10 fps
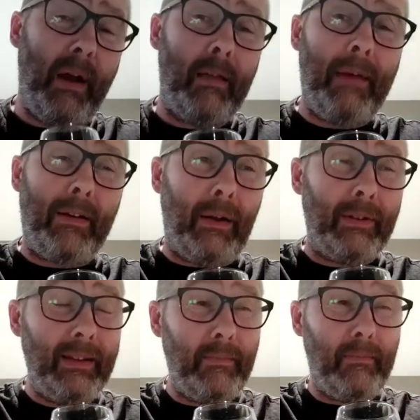pear in the background,
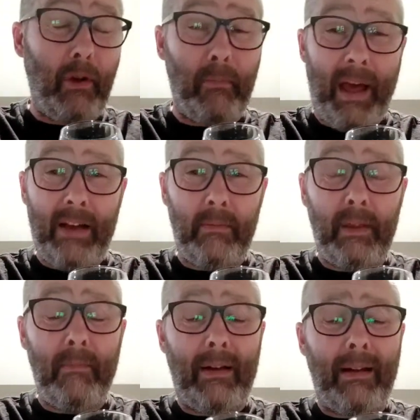hints of sort of pear drop
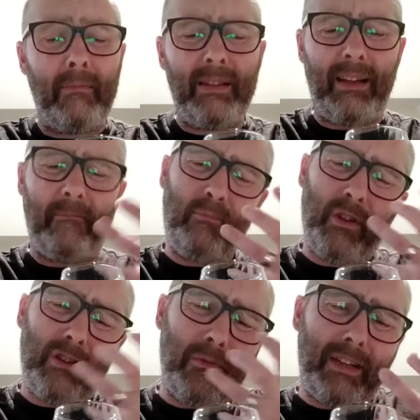in the background.
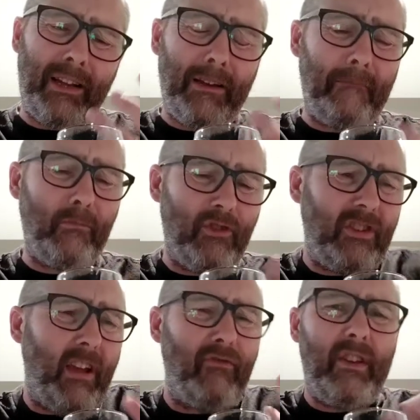It's almost like a
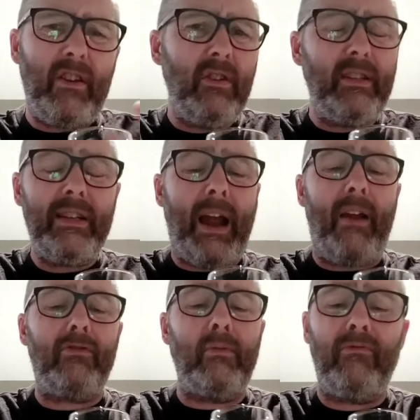savoury, nutty
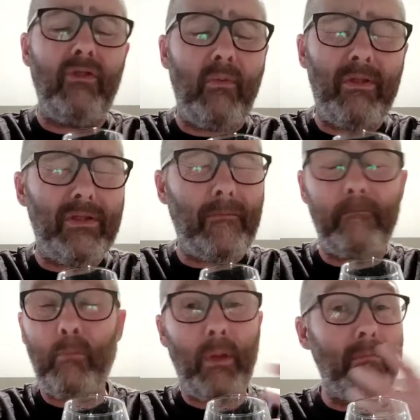character up front. It just
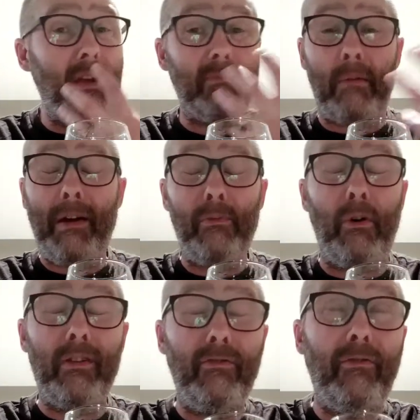makes my mouth
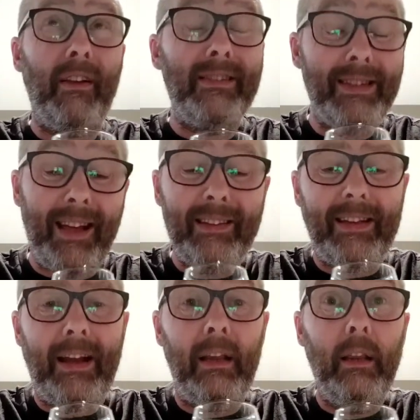water. It's
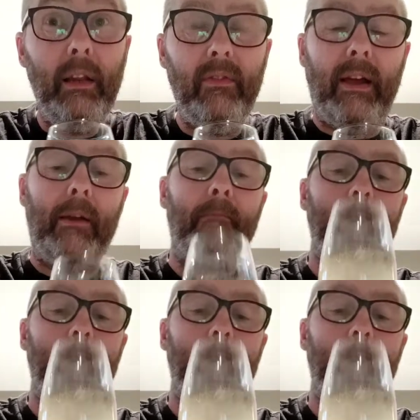fantastic. I love it.